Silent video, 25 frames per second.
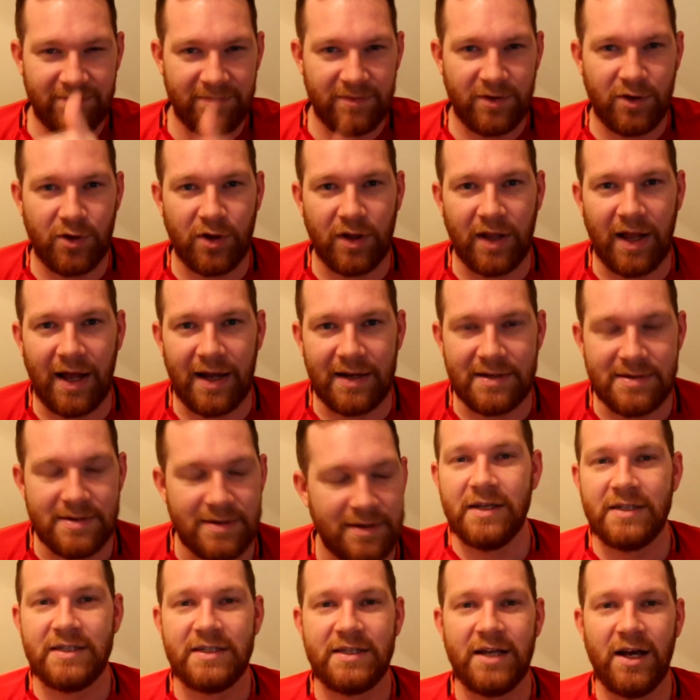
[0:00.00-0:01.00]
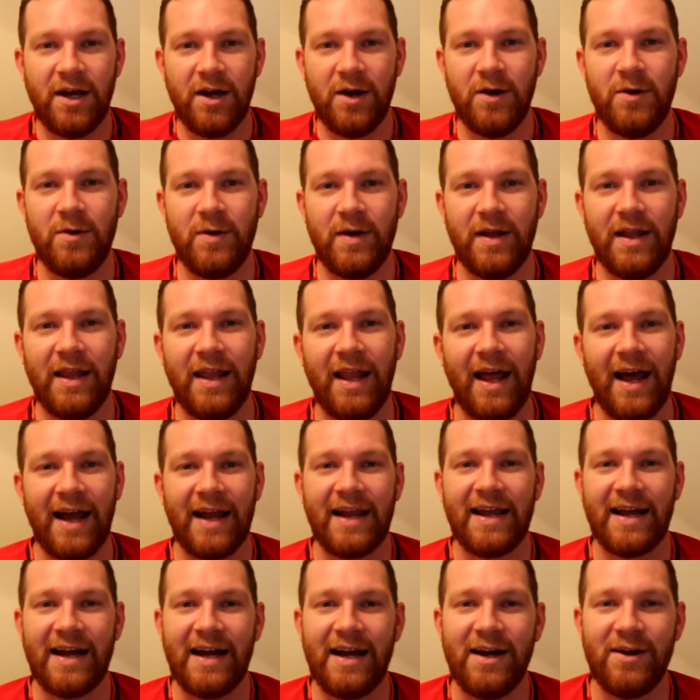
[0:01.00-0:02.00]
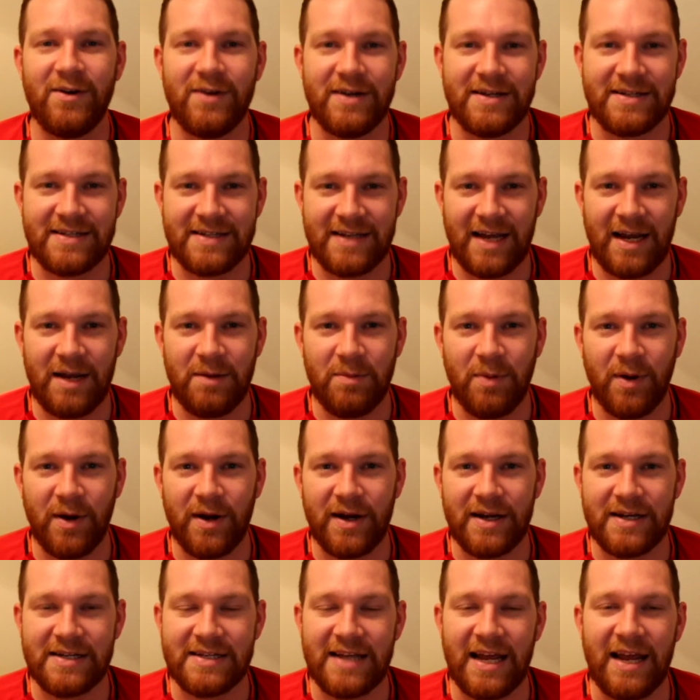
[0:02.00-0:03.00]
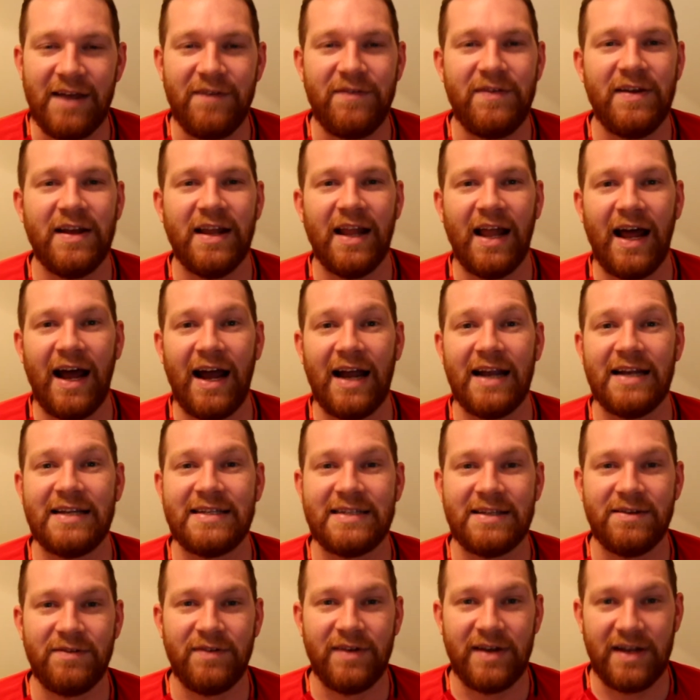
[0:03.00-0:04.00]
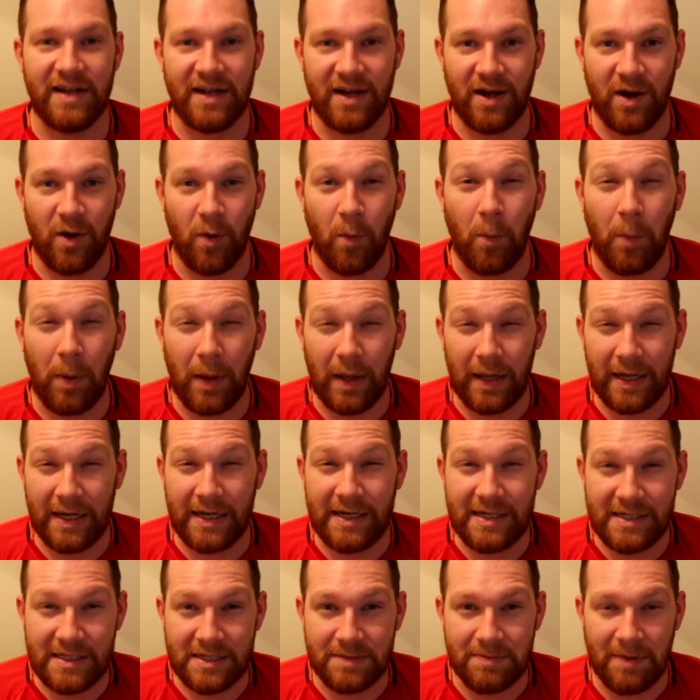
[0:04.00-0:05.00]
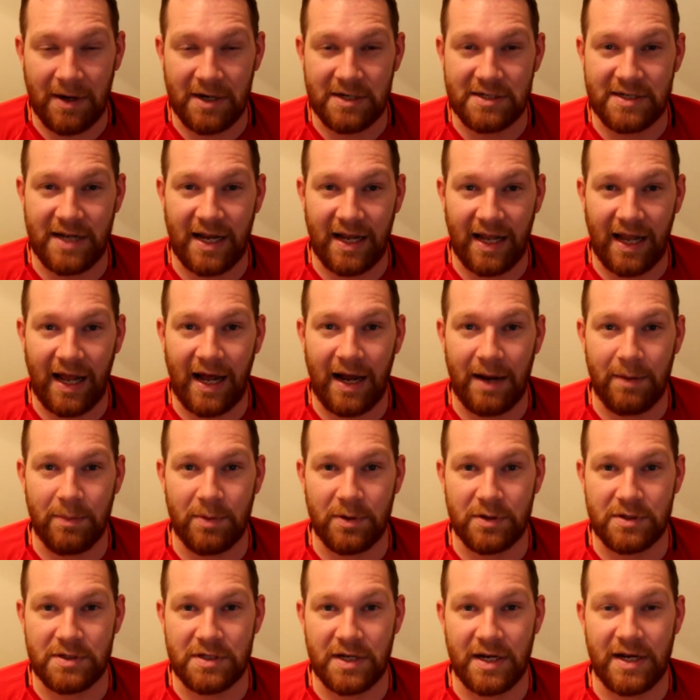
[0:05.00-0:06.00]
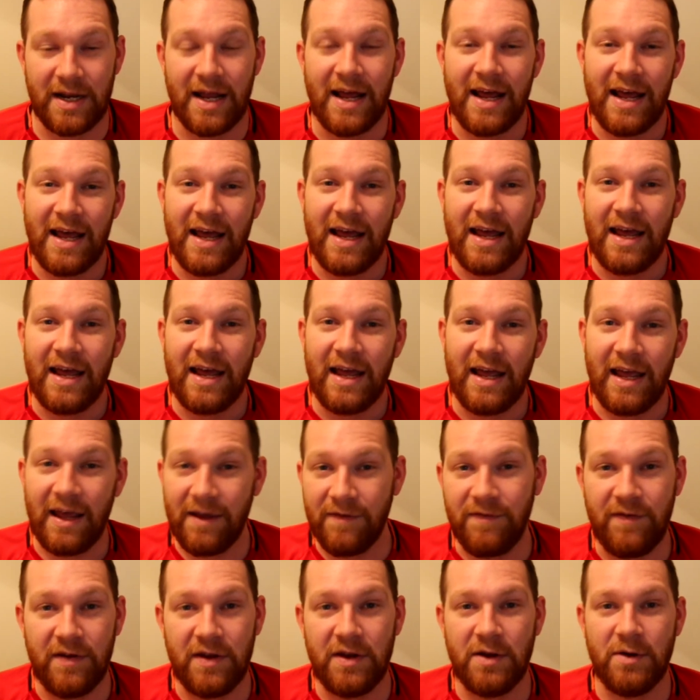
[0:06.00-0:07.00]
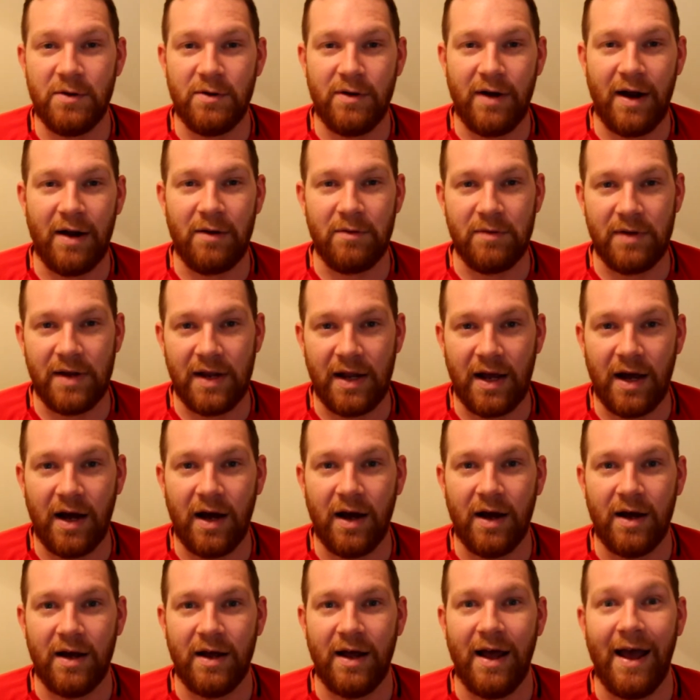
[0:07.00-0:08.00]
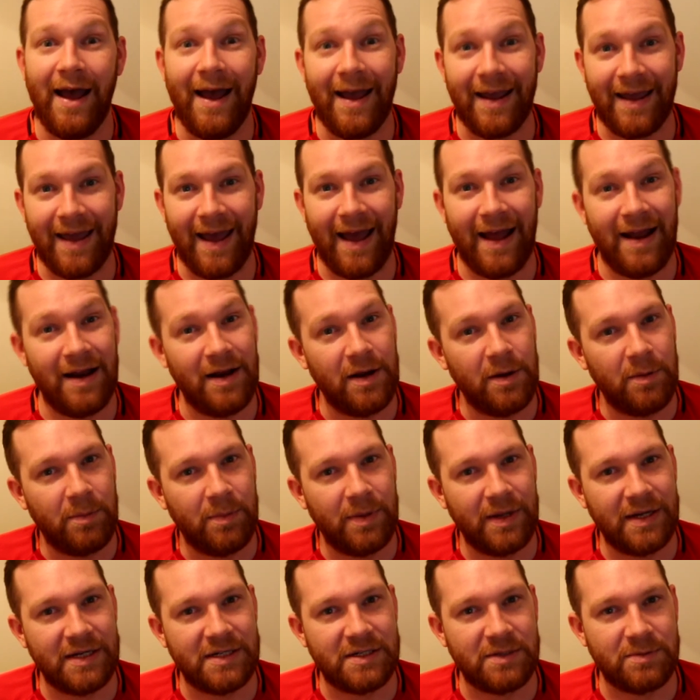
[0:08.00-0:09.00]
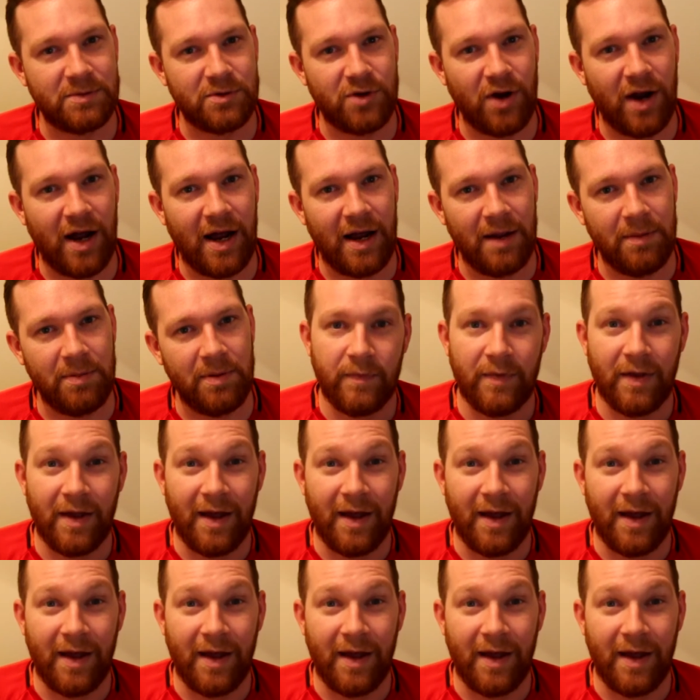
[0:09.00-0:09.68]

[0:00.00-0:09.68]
Good lad. So, like I always say, boys, if you liked the video, please smash that like button. If you're new around here, again, please subscribe.